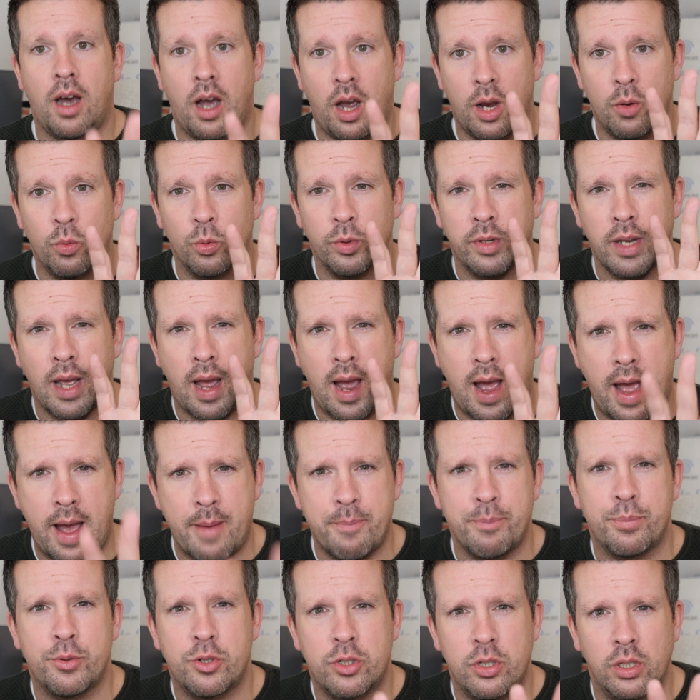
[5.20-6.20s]
I would
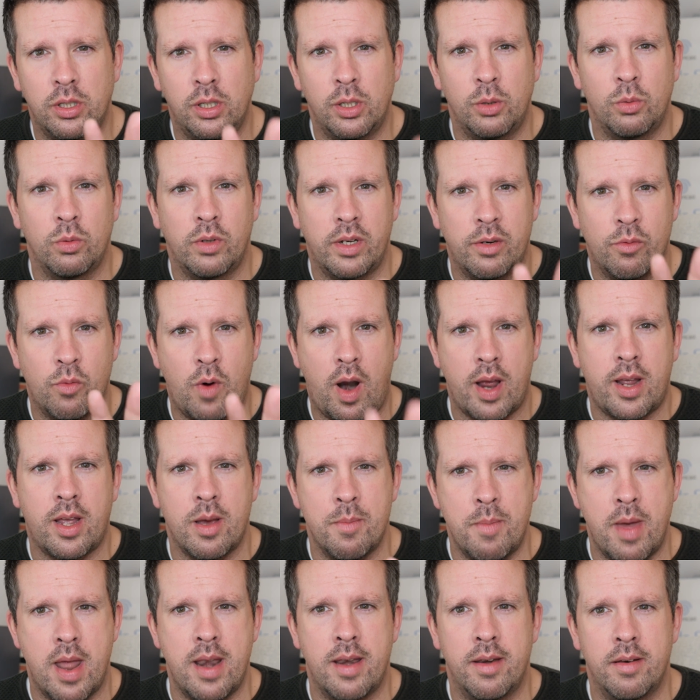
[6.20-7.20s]
absolutely
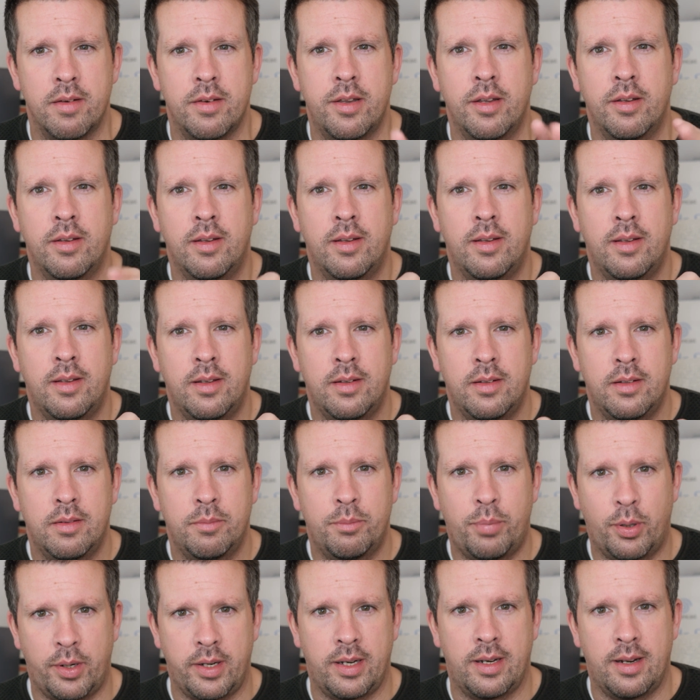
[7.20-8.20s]
recommend
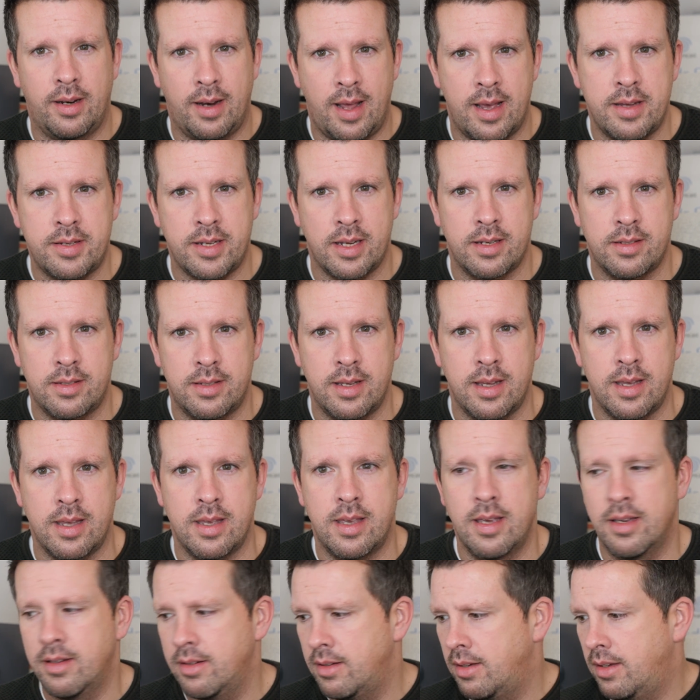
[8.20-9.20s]
putting an
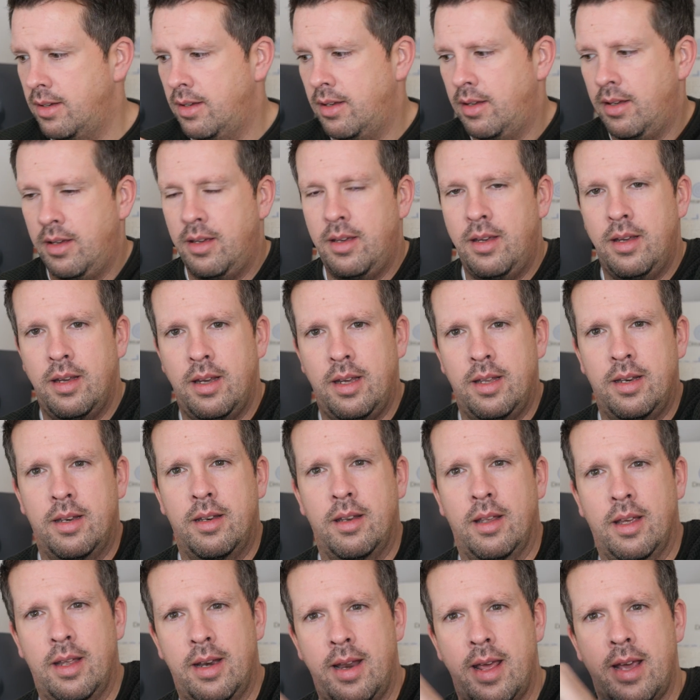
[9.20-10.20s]
SSD
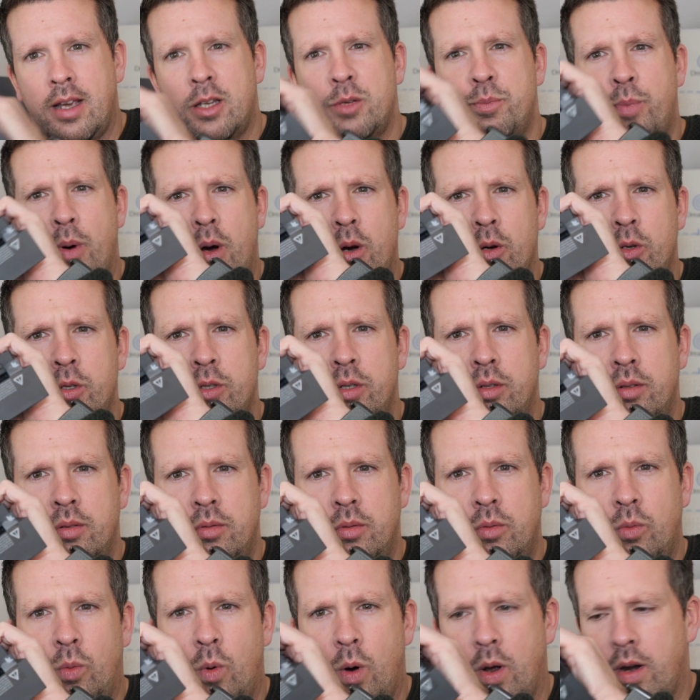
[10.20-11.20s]
in an Xbox
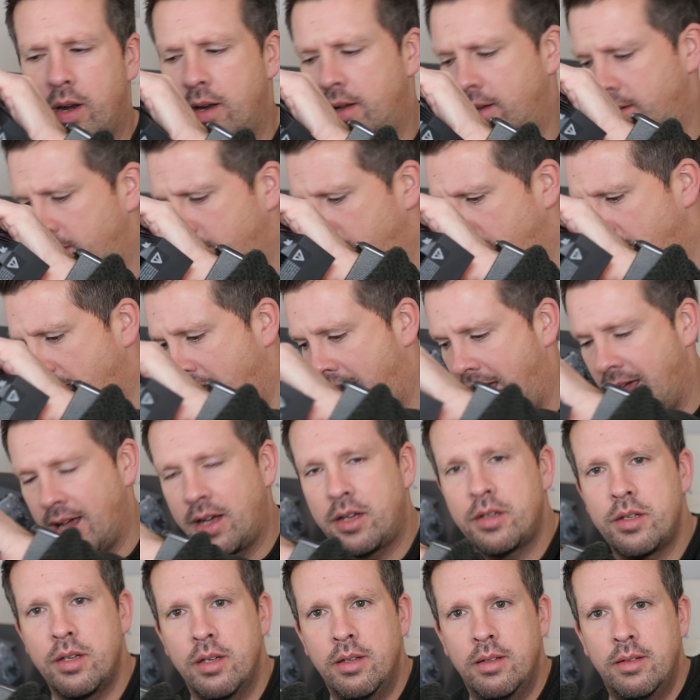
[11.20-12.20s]
One
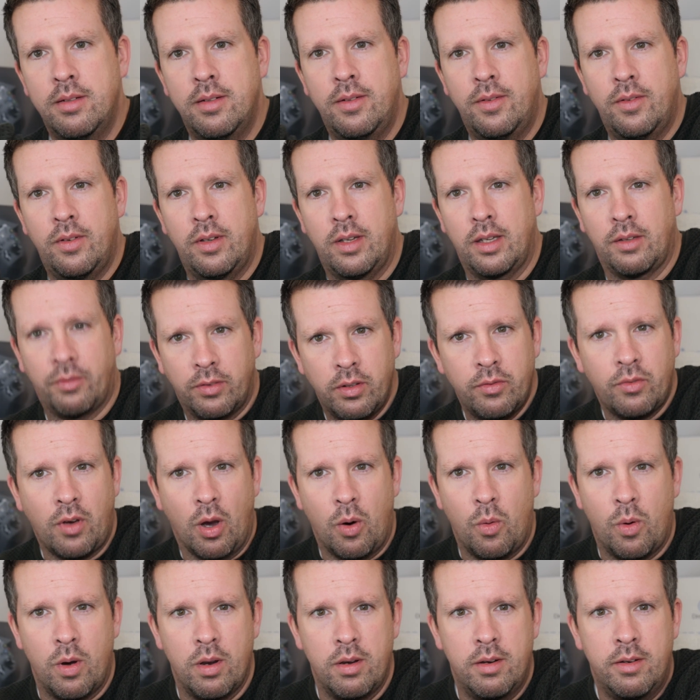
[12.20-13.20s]
X. If you've
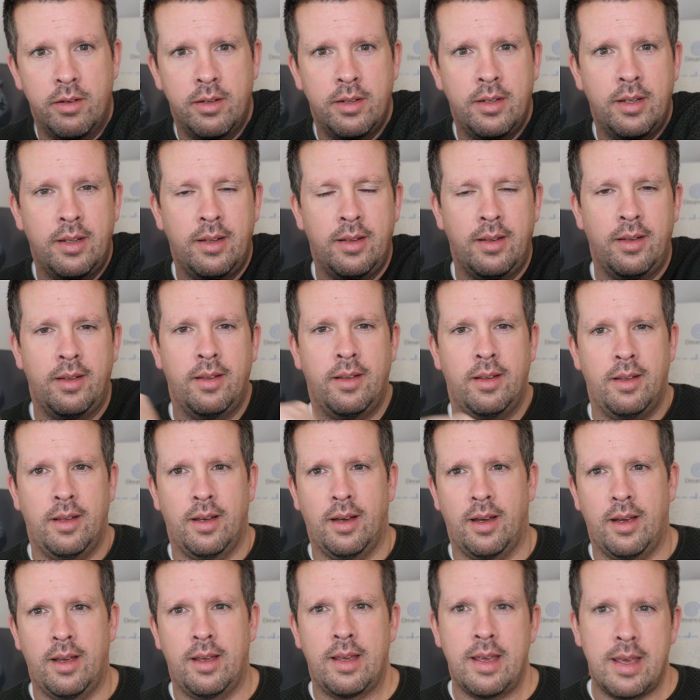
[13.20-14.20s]
got one,
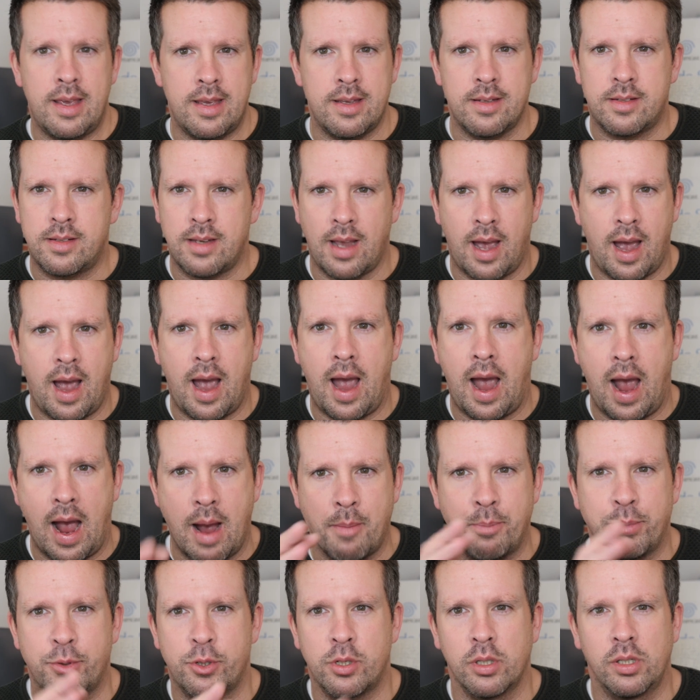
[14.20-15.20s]
it's
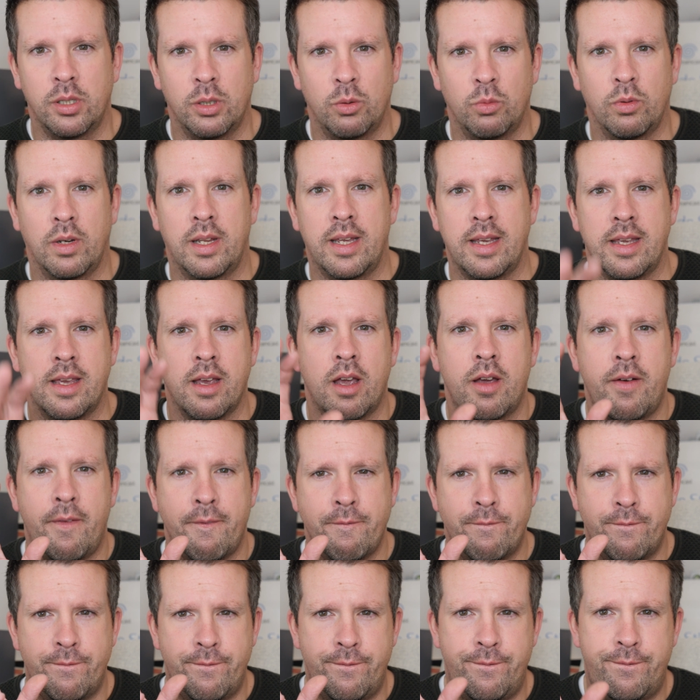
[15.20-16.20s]
absolutely
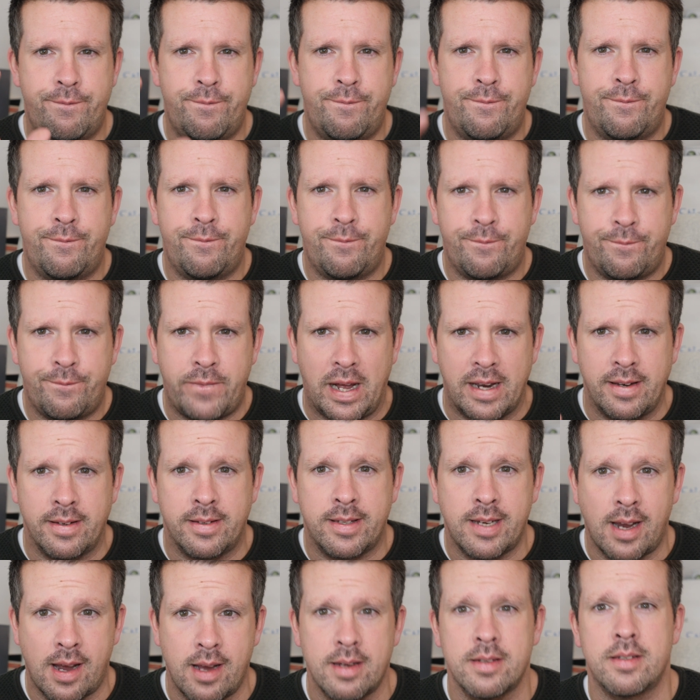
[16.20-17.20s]

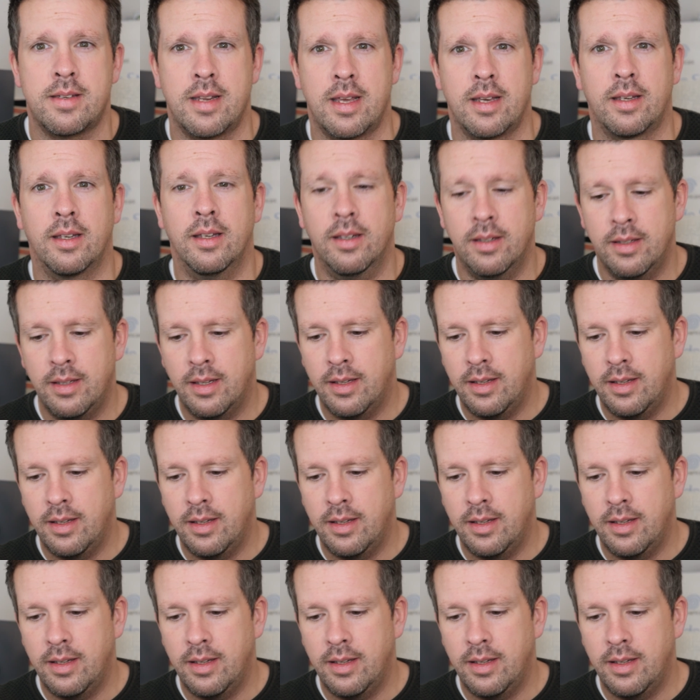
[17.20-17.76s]
fantastic.